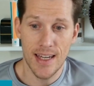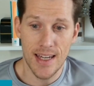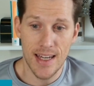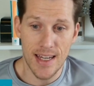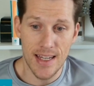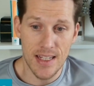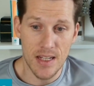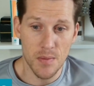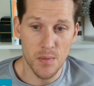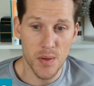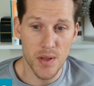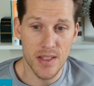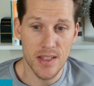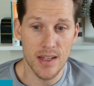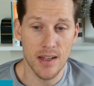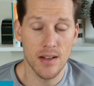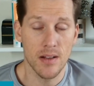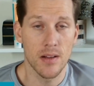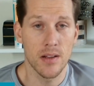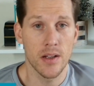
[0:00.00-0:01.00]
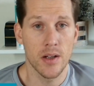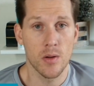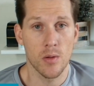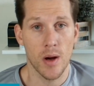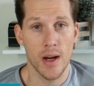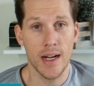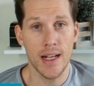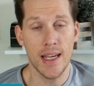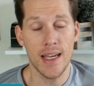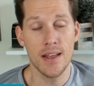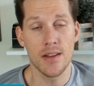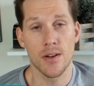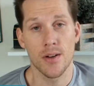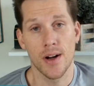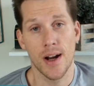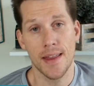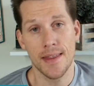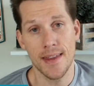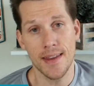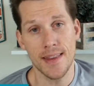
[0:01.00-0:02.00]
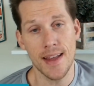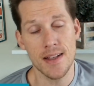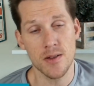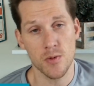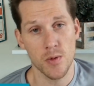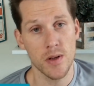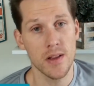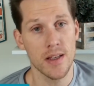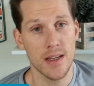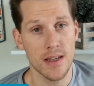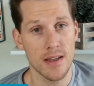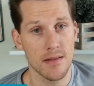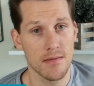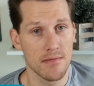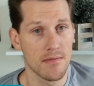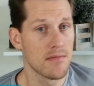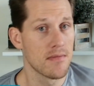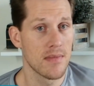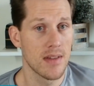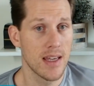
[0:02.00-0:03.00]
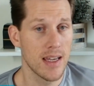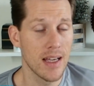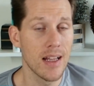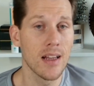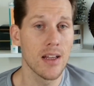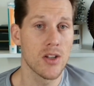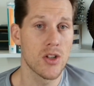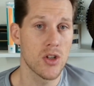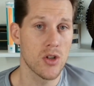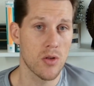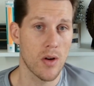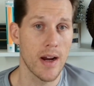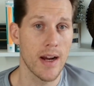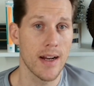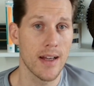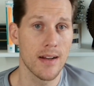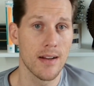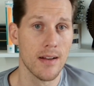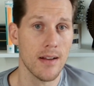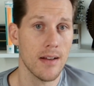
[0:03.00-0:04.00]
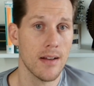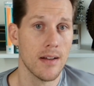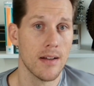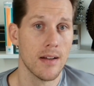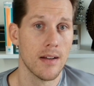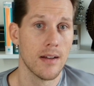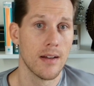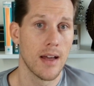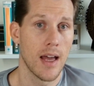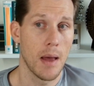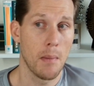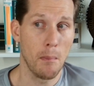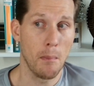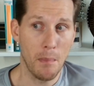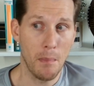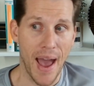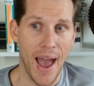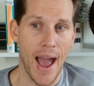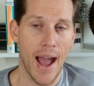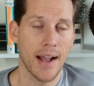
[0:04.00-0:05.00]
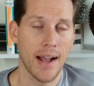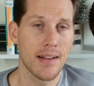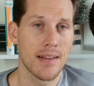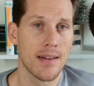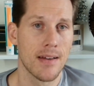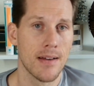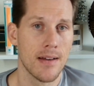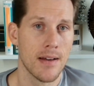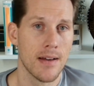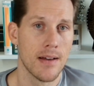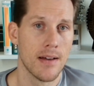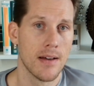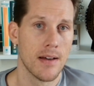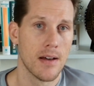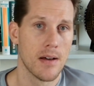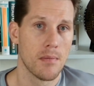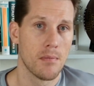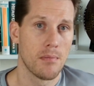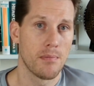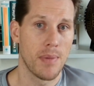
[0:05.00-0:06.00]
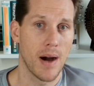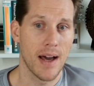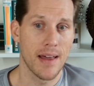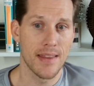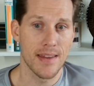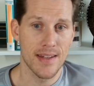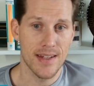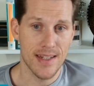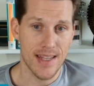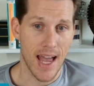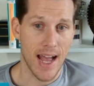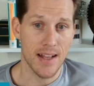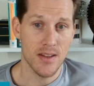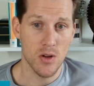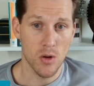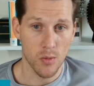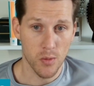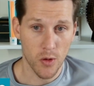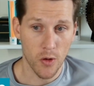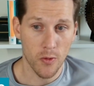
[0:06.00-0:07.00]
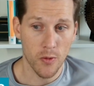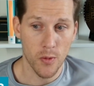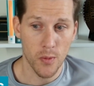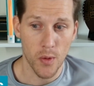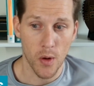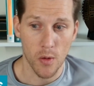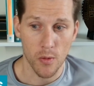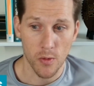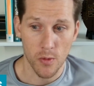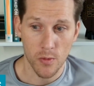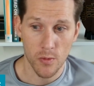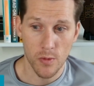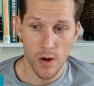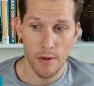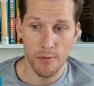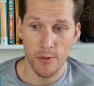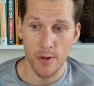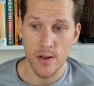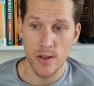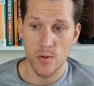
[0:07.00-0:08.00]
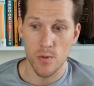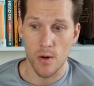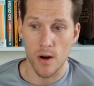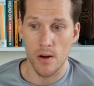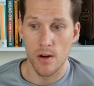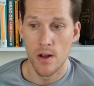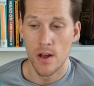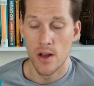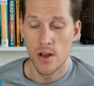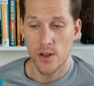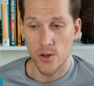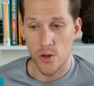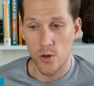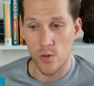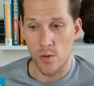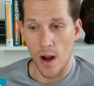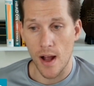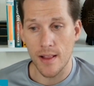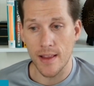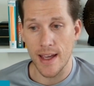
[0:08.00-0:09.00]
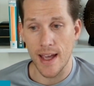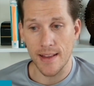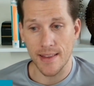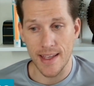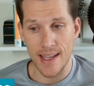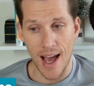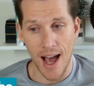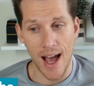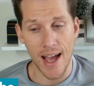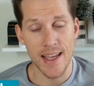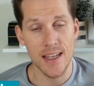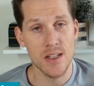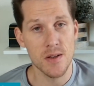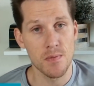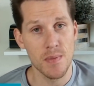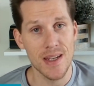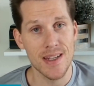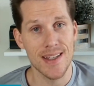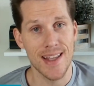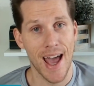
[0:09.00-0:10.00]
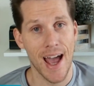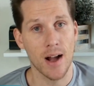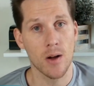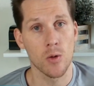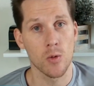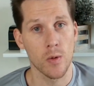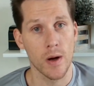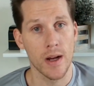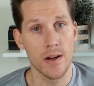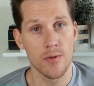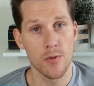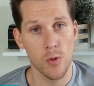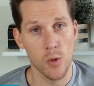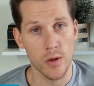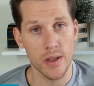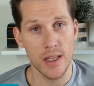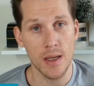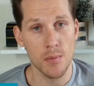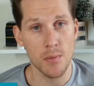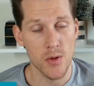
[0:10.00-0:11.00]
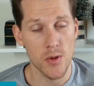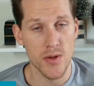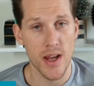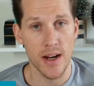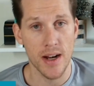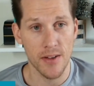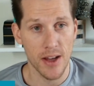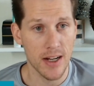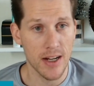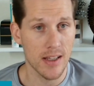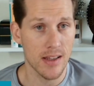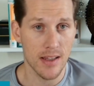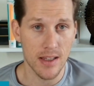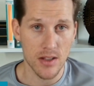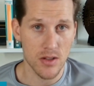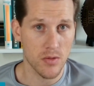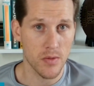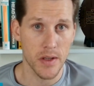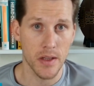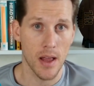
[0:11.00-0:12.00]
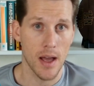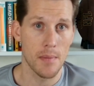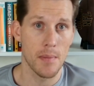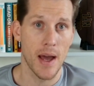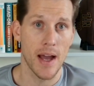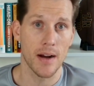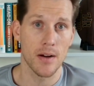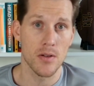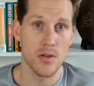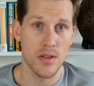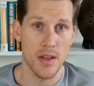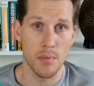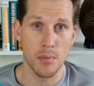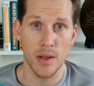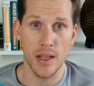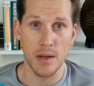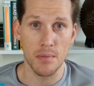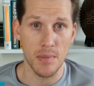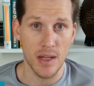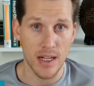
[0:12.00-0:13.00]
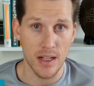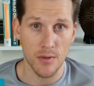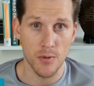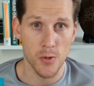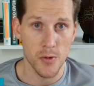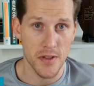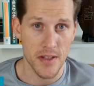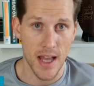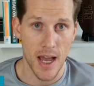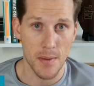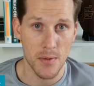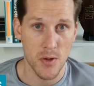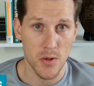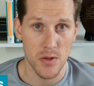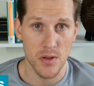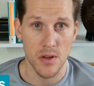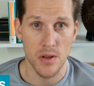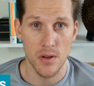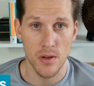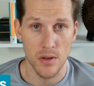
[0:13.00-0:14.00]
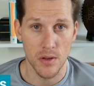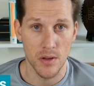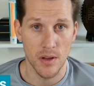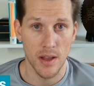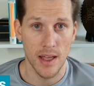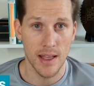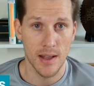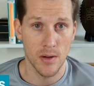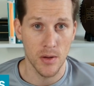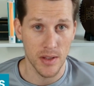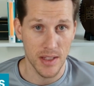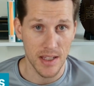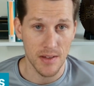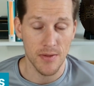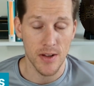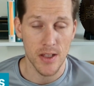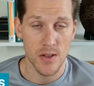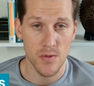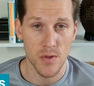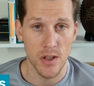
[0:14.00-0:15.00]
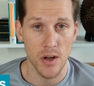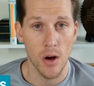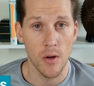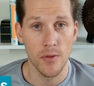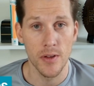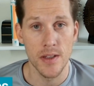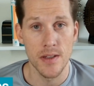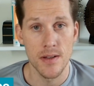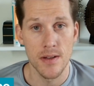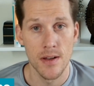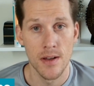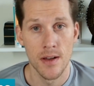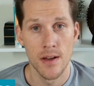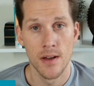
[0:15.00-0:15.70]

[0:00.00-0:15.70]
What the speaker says: isn't particularly great either. And I think that's really illustrated and backed by the stats on Pro Football Reference, where Duke Riley had the highest missed tackle rate, 14% of any of these 3 linebackers that played meaningful snaps on defense for the Dolphins.